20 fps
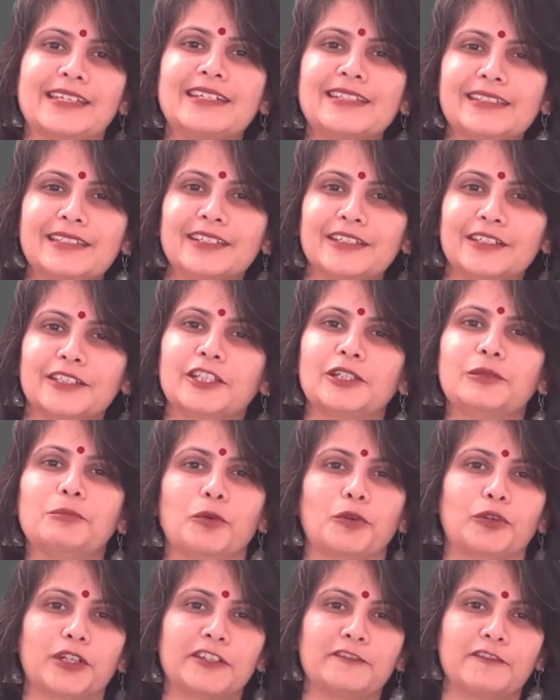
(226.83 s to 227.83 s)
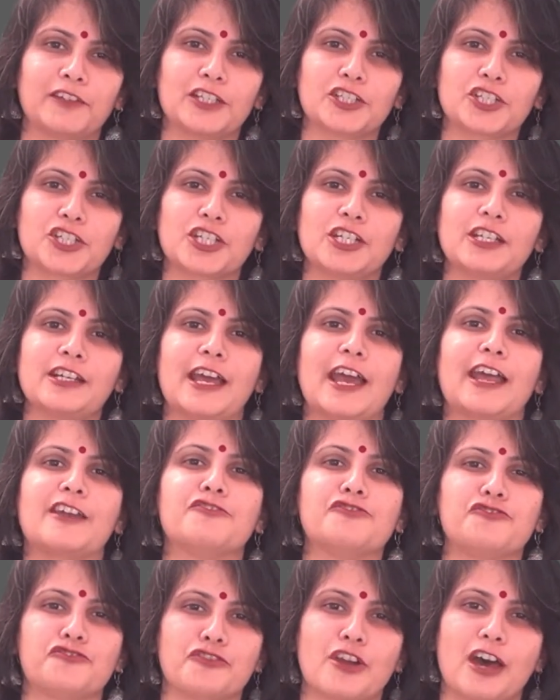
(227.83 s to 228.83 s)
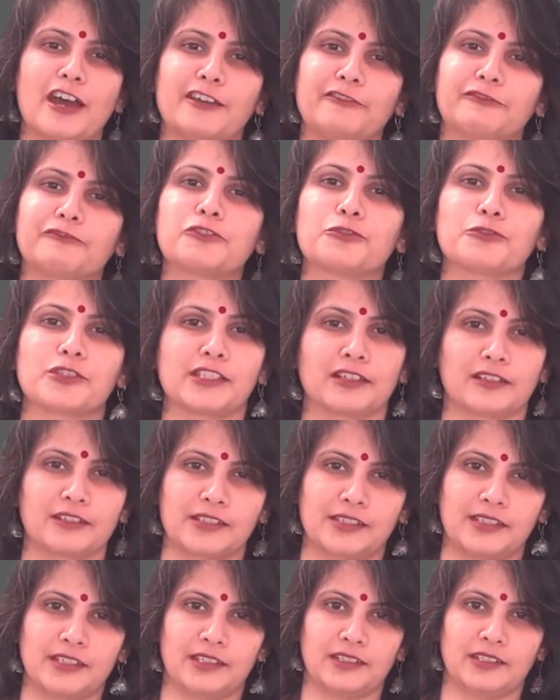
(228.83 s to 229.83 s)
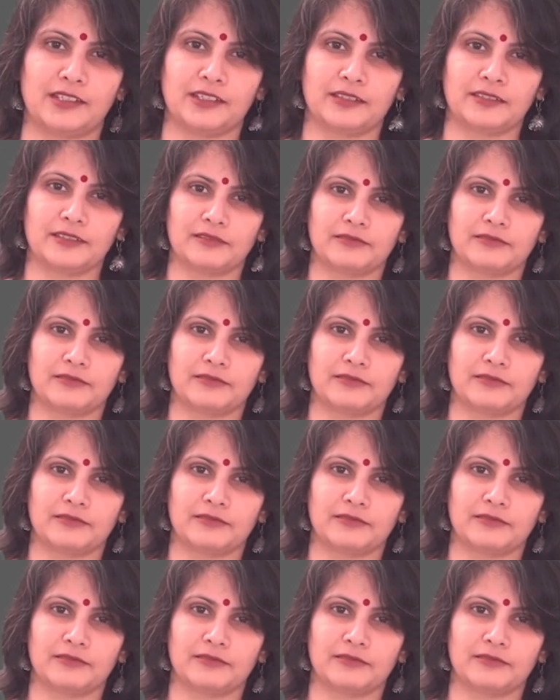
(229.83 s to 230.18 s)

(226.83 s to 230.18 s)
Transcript: internal motivation and drive to succeed.